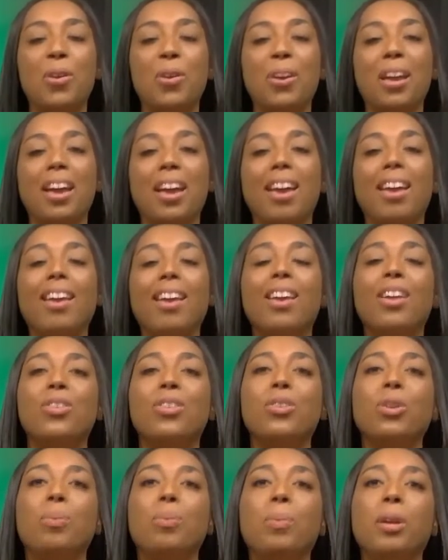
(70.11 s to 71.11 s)
Okay,
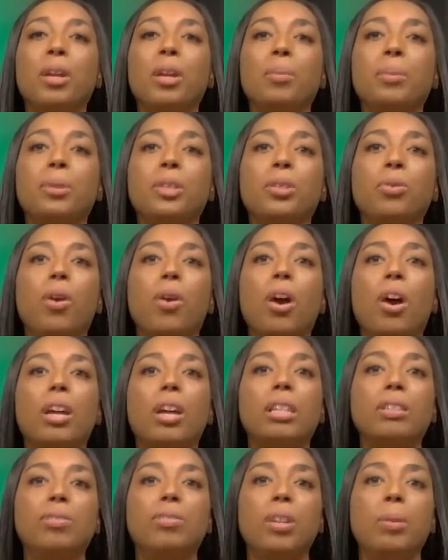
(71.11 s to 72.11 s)
you'll be able to
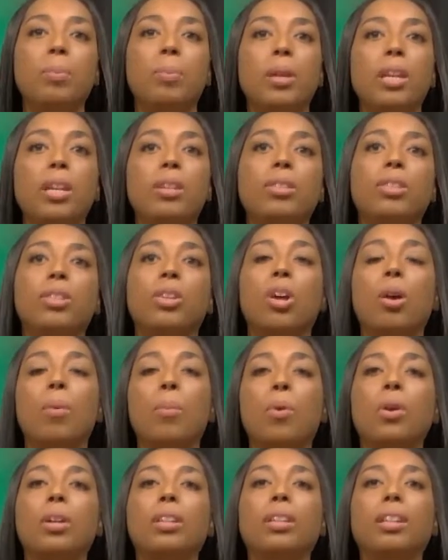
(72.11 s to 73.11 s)
RSVP to
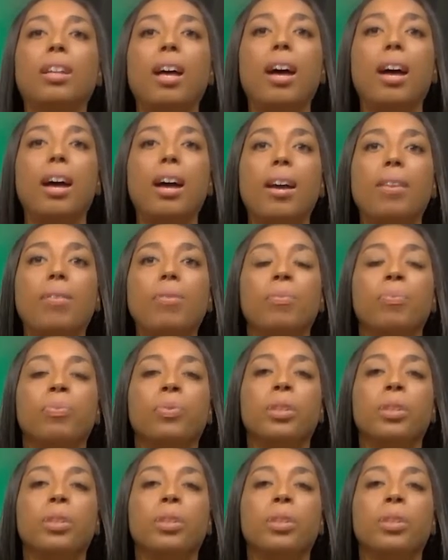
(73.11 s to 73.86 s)
come on live